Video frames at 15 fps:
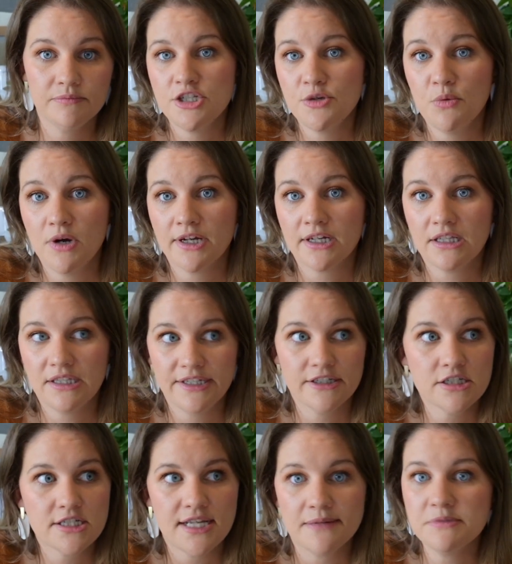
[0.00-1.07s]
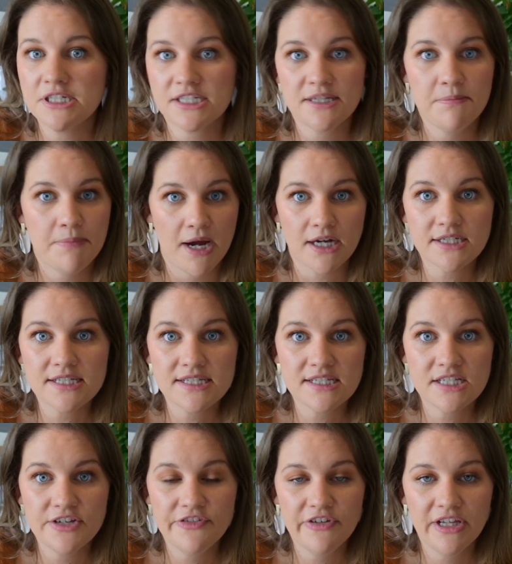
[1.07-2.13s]
Do you want clear subject and boxes
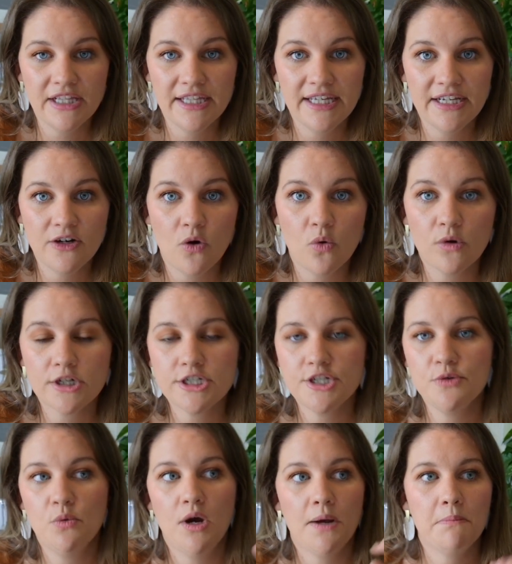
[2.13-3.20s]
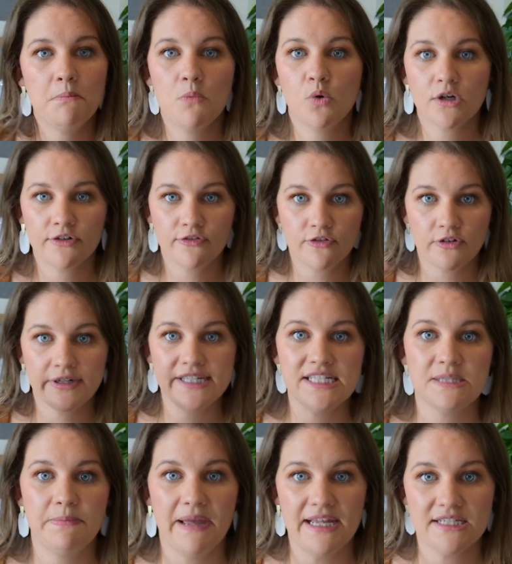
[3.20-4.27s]
to fill in, or do you want more free
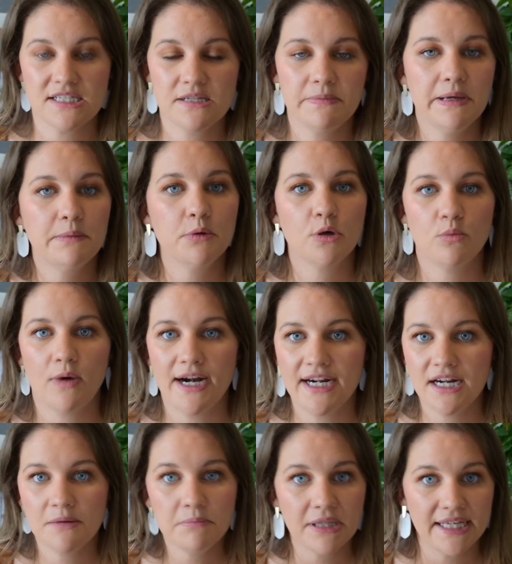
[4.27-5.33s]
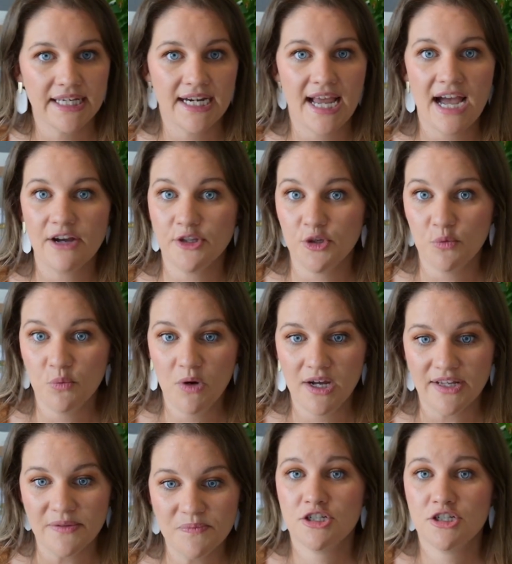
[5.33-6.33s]
space to be able to write and plan how you want?